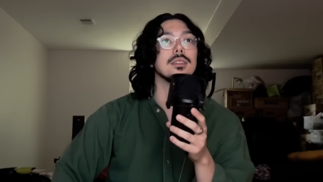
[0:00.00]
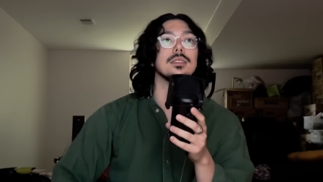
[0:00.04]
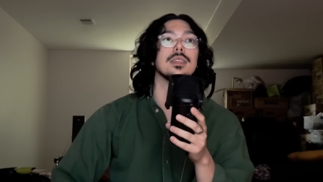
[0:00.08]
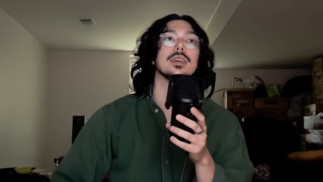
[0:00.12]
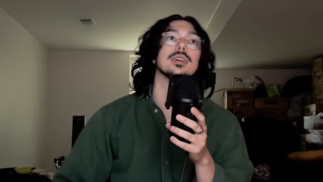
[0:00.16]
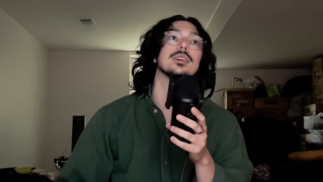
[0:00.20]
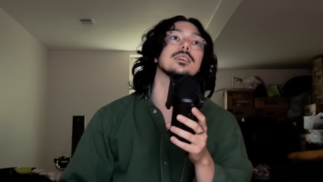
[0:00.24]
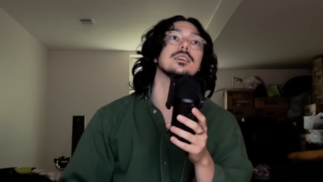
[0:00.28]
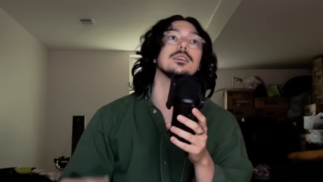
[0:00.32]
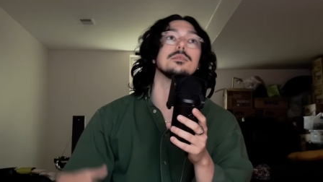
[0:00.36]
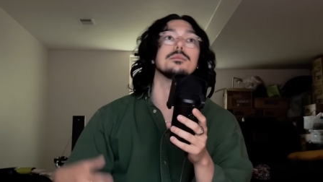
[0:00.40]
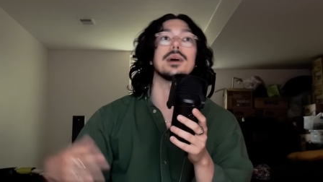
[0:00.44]

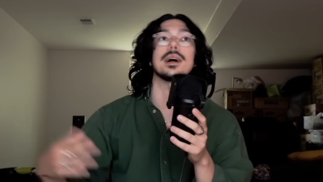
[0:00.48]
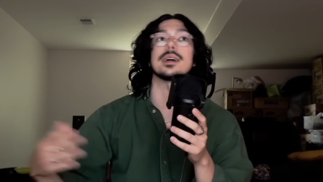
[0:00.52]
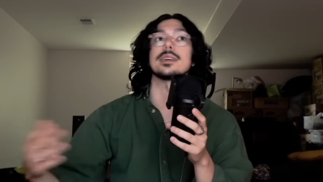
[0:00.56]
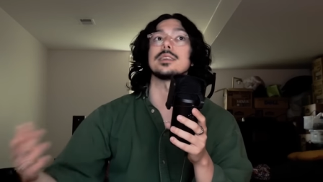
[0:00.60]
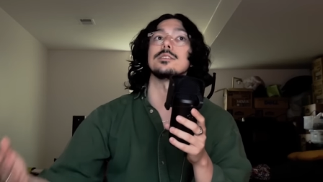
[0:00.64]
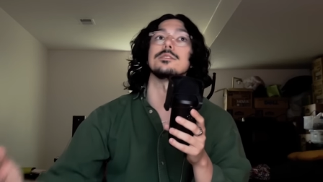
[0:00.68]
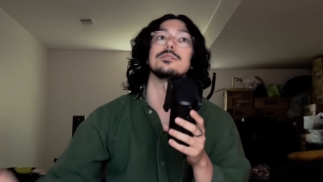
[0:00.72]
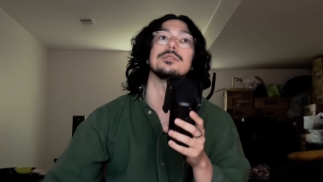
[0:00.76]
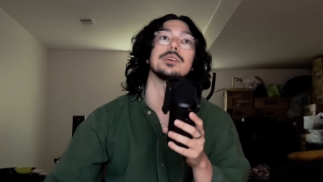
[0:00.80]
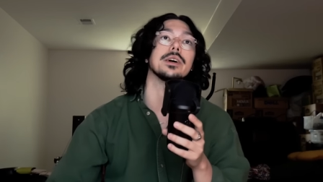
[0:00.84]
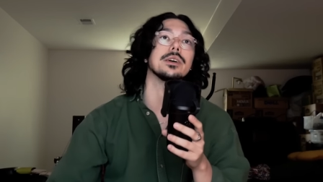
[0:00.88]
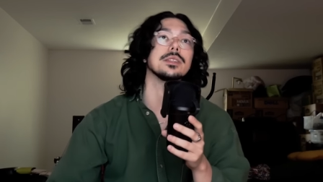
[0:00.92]
Then
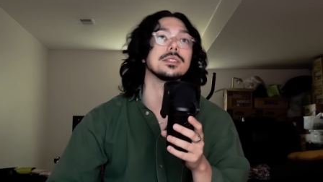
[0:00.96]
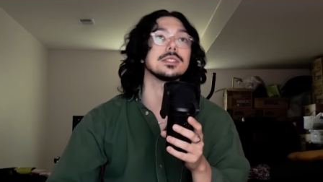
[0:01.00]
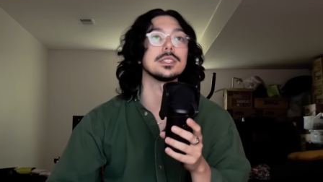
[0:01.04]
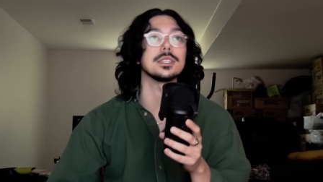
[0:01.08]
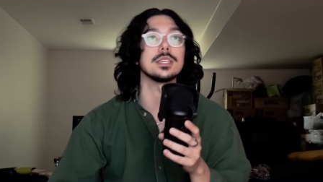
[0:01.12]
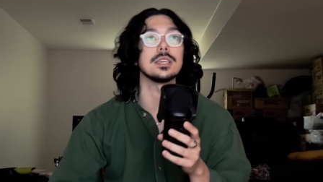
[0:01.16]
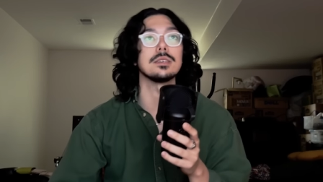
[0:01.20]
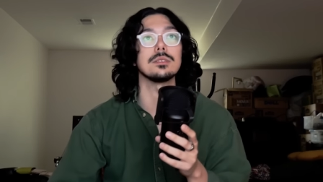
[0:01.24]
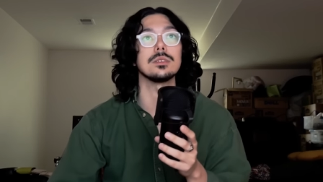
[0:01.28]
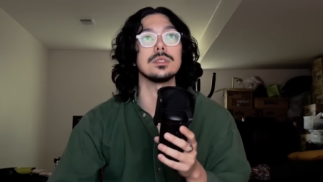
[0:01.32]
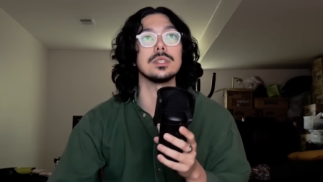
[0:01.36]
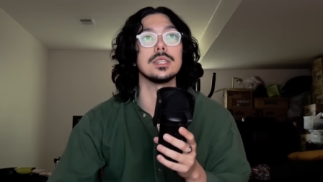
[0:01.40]
Kibaki failed to
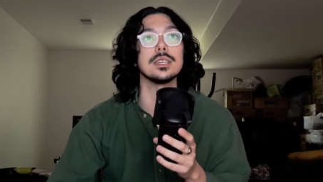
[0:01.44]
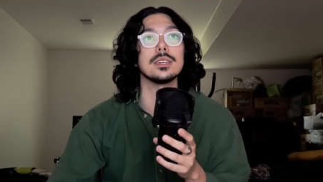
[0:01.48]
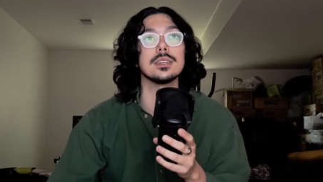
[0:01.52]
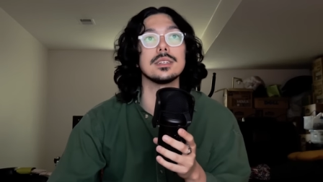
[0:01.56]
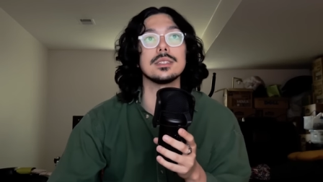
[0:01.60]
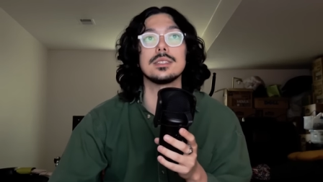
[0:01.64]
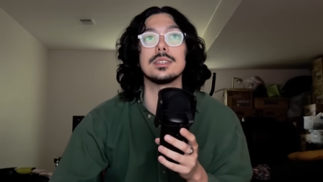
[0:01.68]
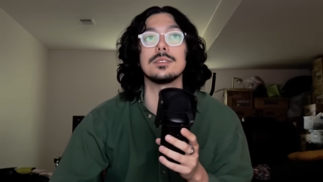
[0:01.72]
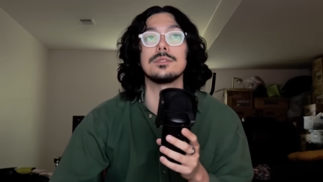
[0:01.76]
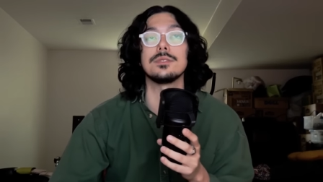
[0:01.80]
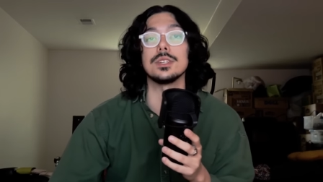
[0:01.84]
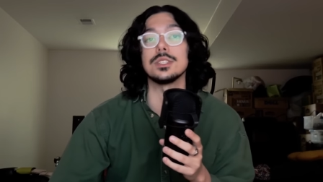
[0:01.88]
give Odinga
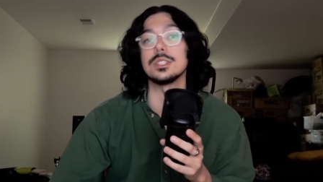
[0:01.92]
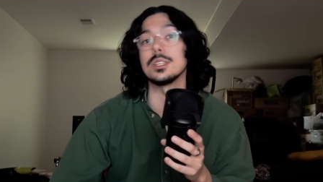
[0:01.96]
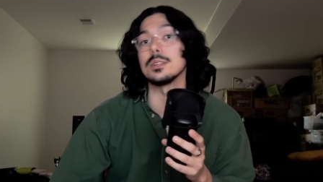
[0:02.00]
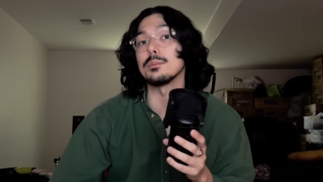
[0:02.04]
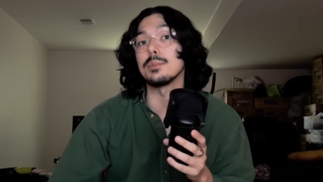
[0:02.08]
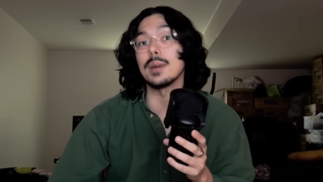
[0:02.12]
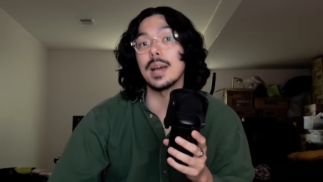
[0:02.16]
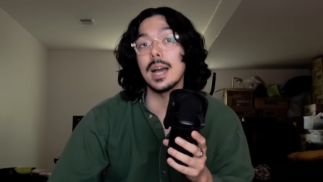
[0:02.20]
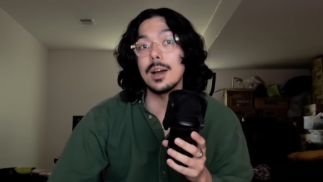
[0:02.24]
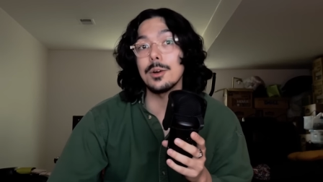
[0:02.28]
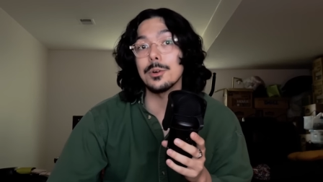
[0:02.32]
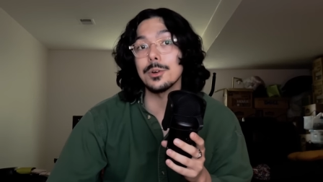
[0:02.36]
sufficient
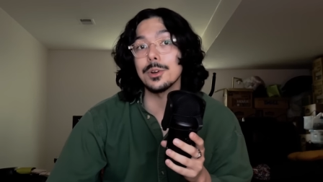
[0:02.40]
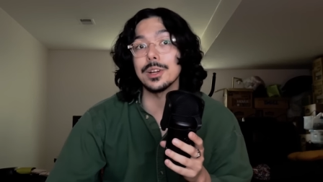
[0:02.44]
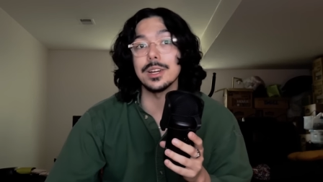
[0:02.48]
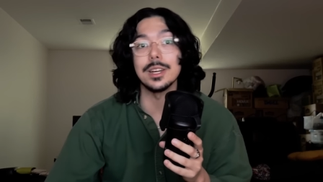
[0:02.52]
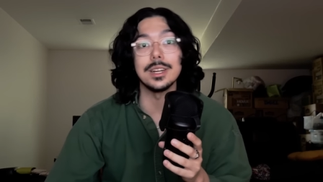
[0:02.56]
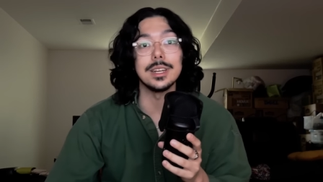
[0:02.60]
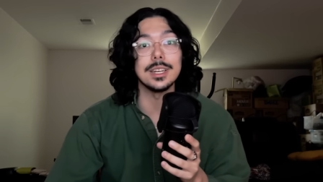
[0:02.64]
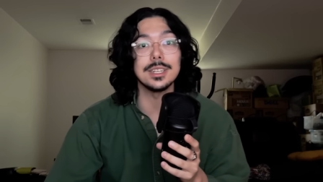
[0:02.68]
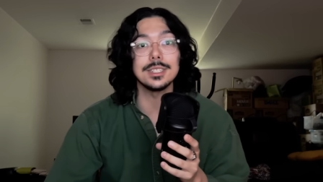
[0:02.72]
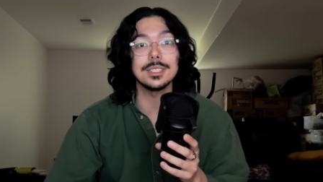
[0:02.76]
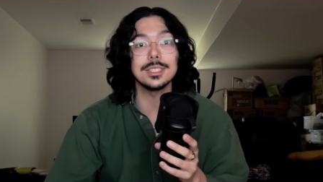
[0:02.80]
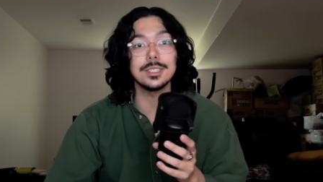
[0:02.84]
power in
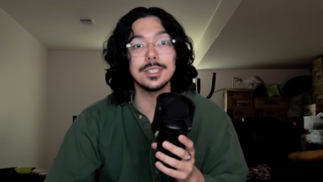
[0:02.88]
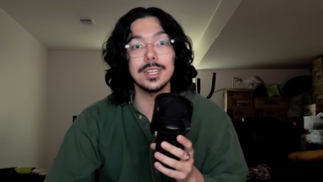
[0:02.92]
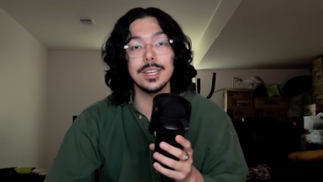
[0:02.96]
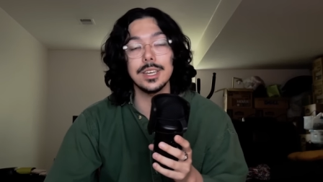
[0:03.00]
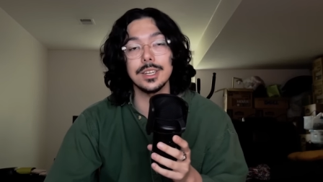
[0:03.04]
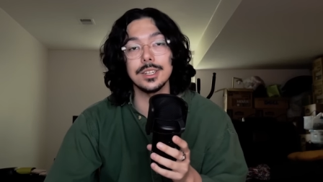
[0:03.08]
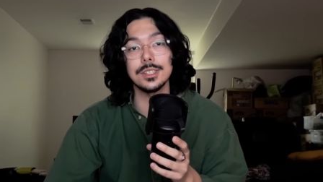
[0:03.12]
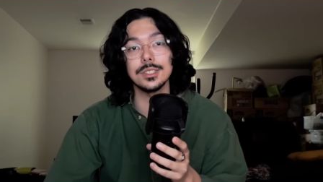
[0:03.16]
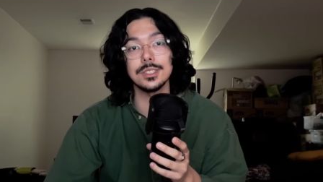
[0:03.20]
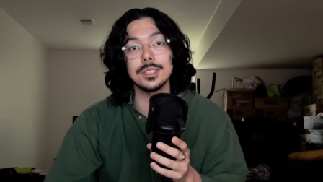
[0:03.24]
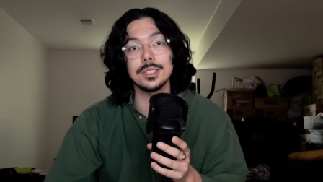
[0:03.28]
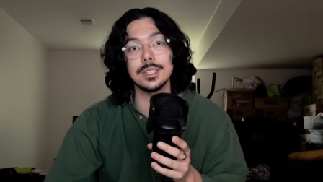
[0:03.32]

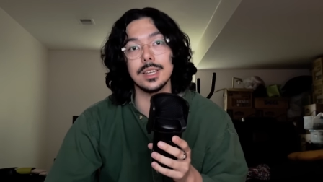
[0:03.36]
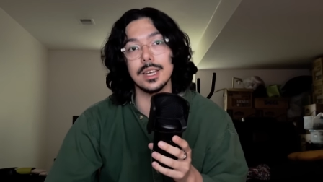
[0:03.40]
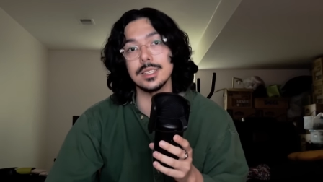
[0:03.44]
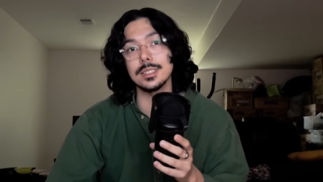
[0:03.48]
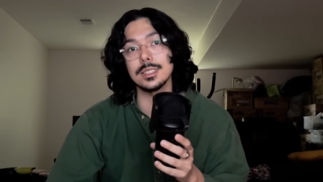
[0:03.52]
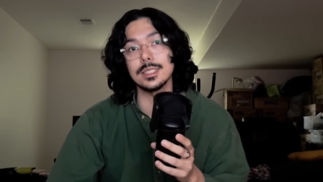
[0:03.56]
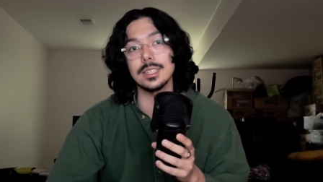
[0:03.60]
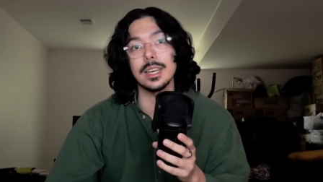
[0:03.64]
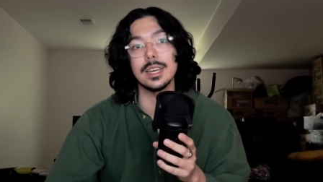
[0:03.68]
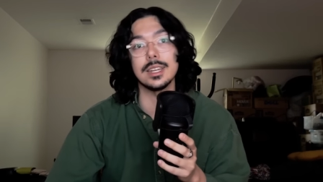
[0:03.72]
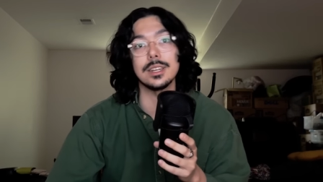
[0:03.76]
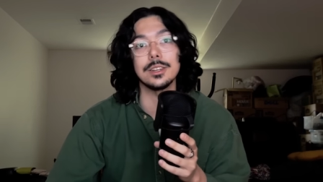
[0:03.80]
exchange, as
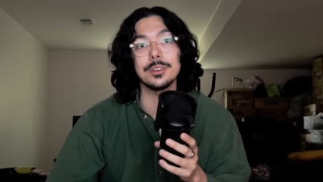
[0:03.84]
they had